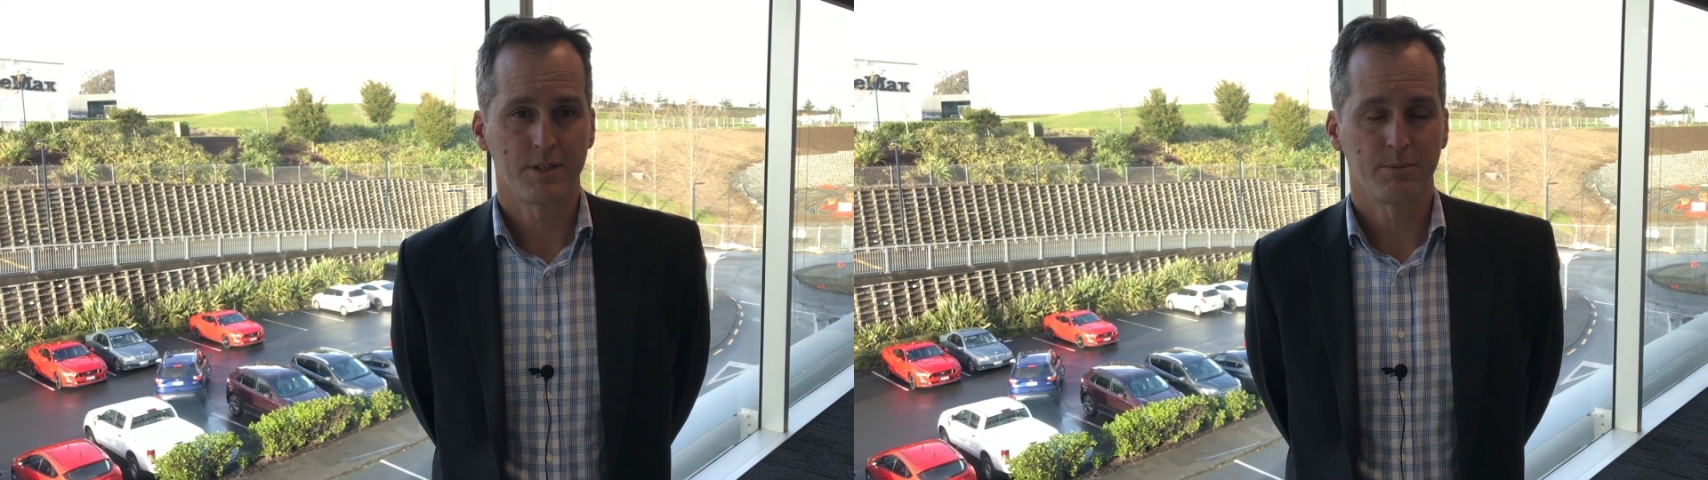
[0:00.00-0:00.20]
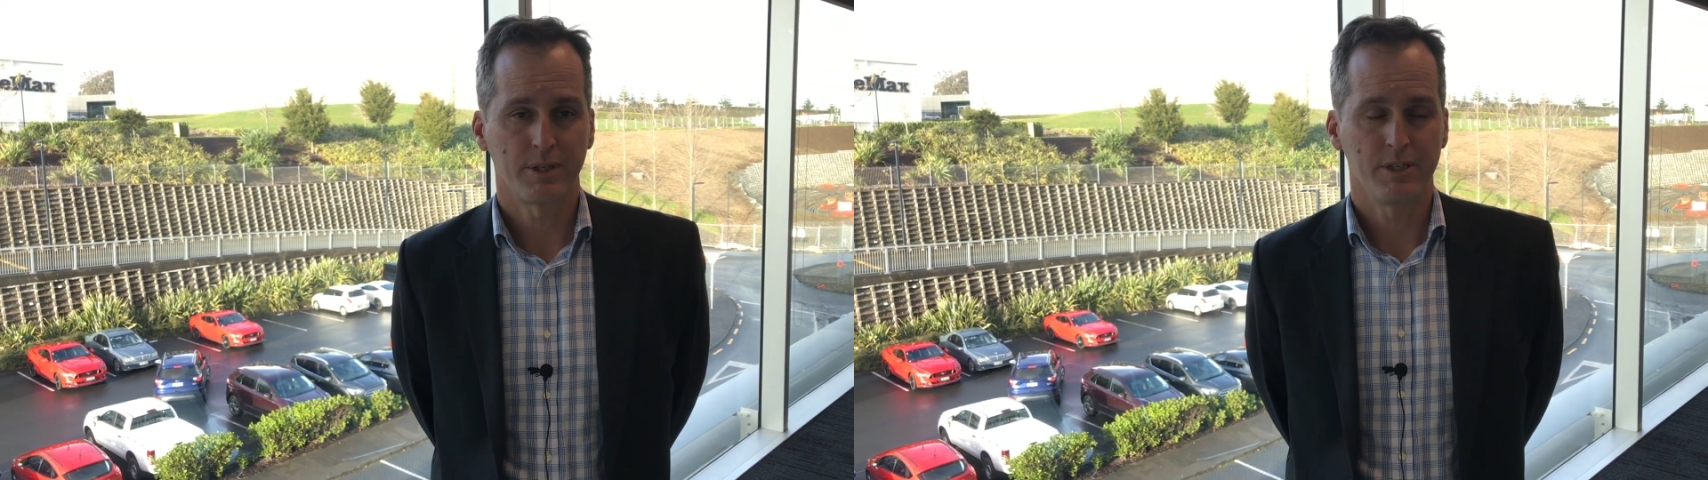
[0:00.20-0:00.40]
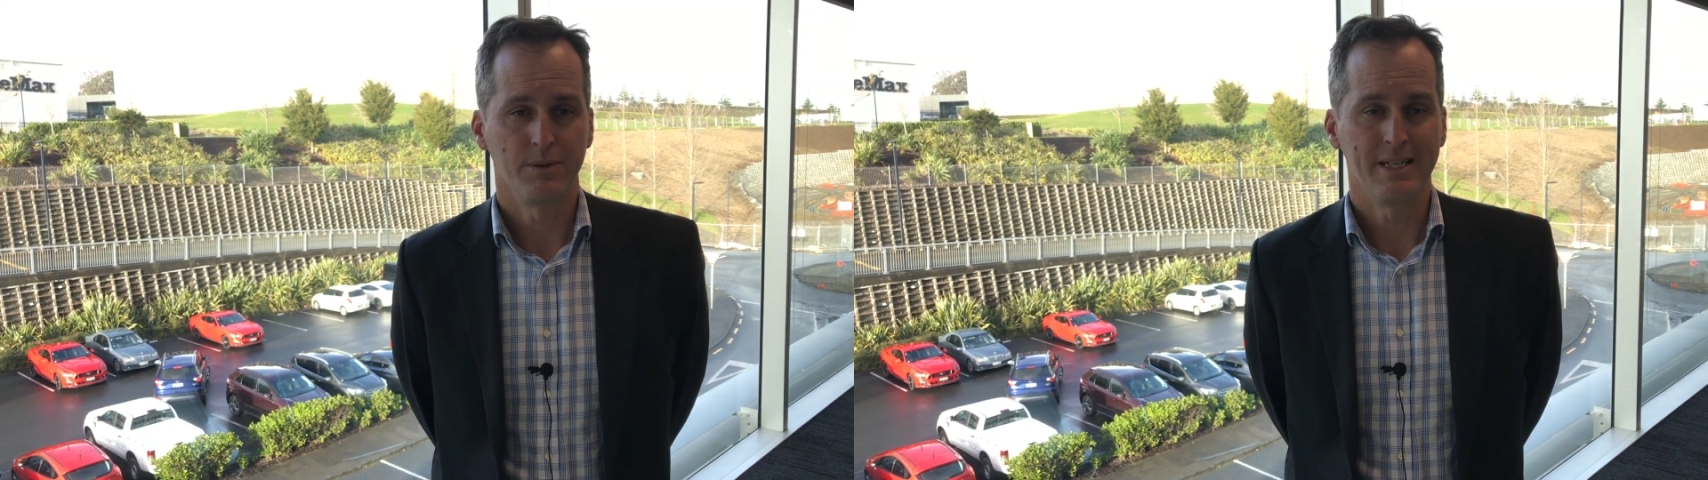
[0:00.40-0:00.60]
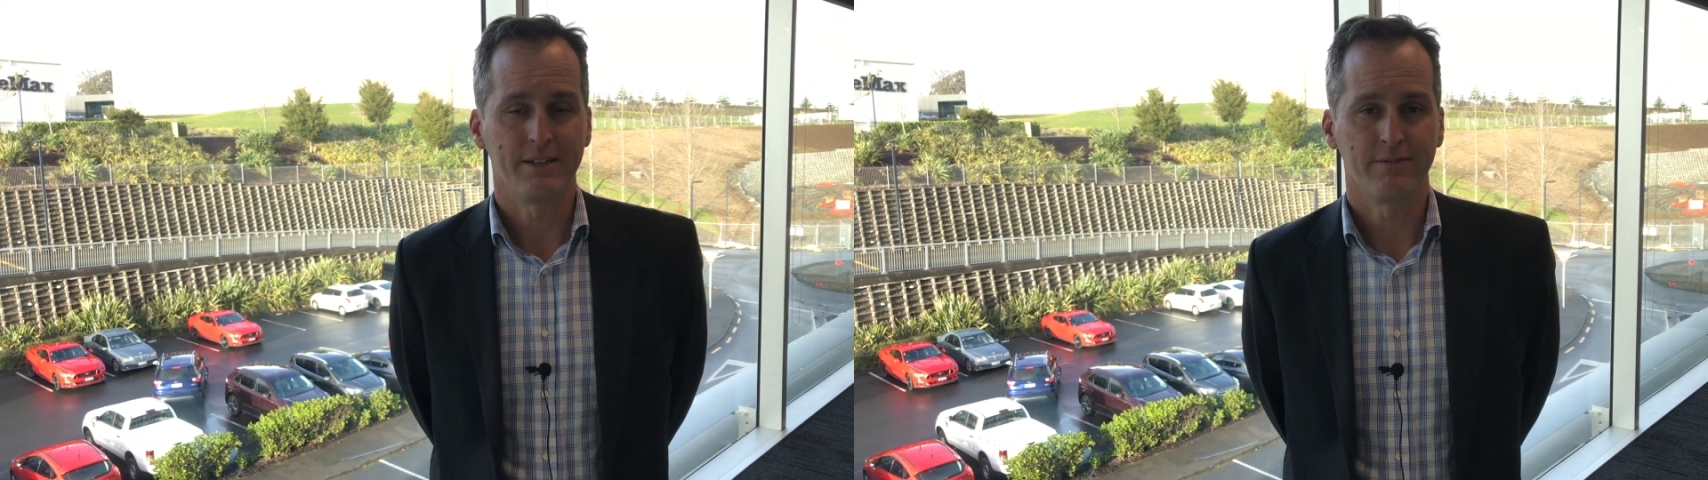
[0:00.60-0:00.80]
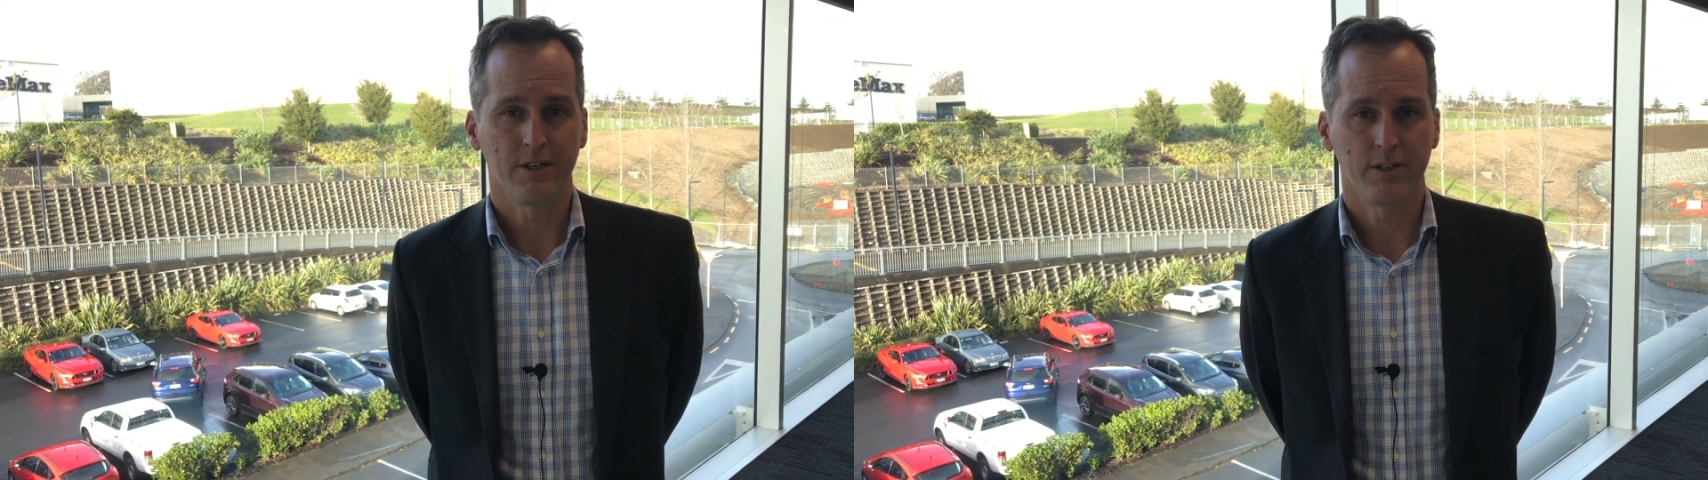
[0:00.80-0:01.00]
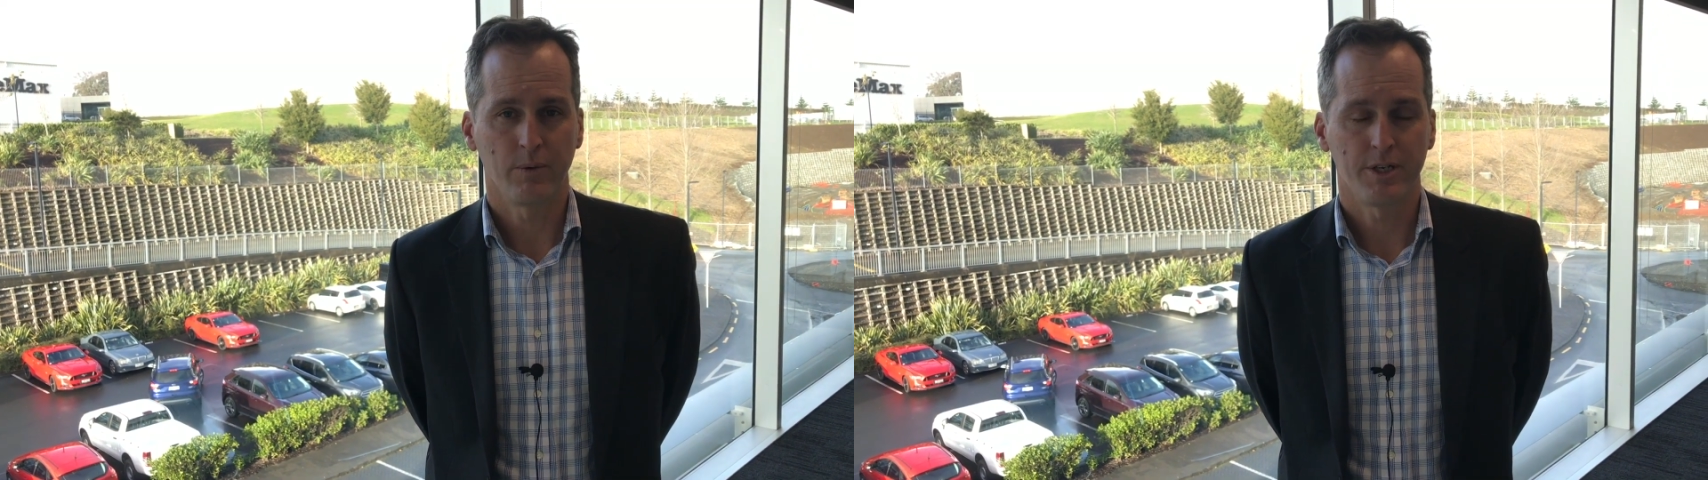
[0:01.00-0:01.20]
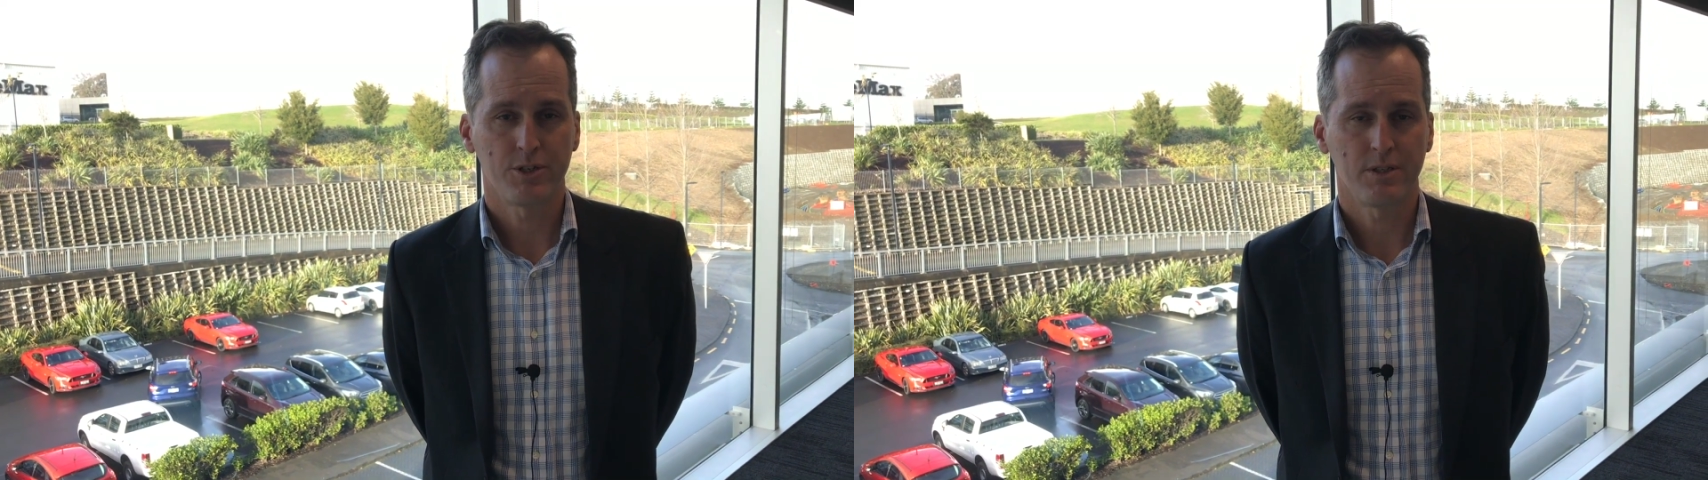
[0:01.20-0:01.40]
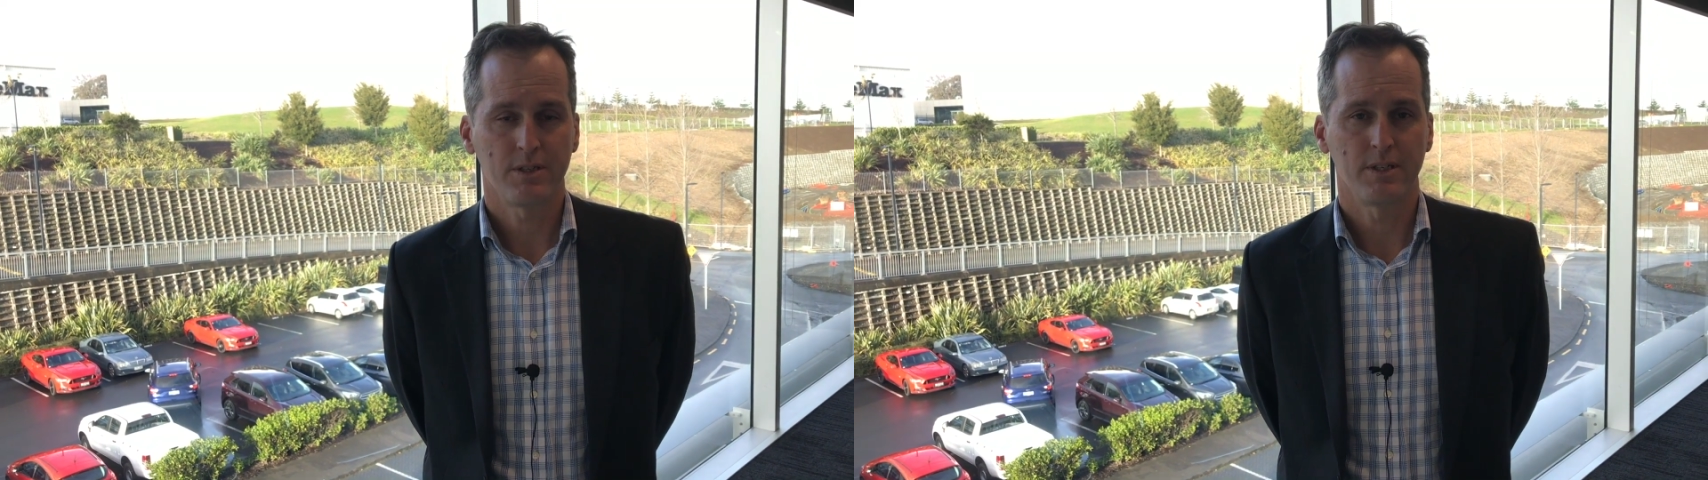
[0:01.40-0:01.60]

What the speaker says: a pretty unique evaluation.